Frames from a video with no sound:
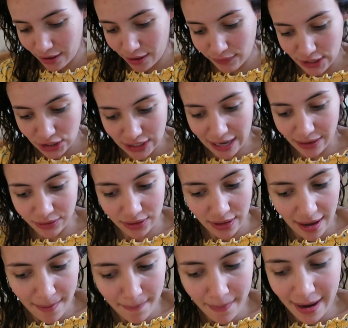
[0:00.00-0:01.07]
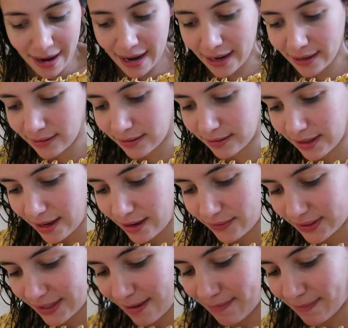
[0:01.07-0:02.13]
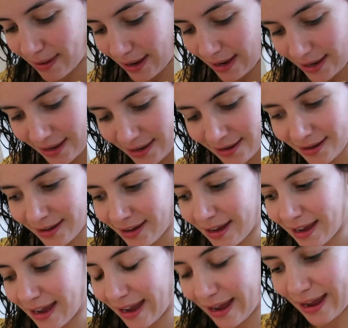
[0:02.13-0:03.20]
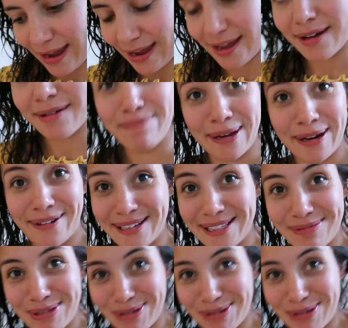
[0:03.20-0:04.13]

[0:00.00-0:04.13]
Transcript: I reached out to them and they have sent me a period